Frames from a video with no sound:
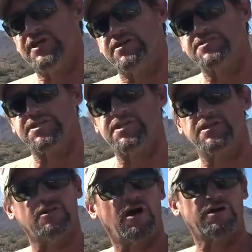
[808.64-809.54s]
gears in it,
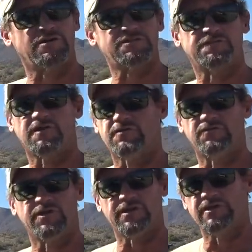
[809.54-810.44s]
lockers front and
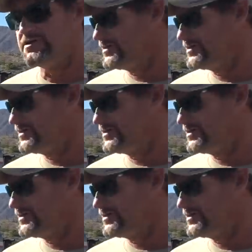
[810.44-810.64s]
rear.